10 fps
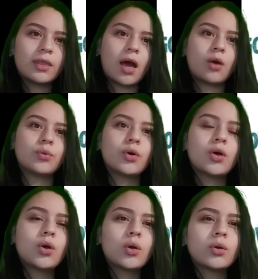now,
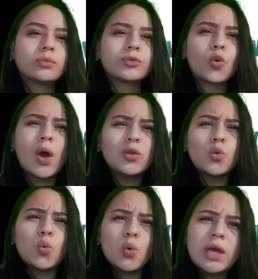what
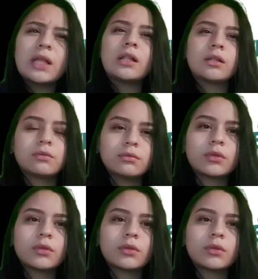will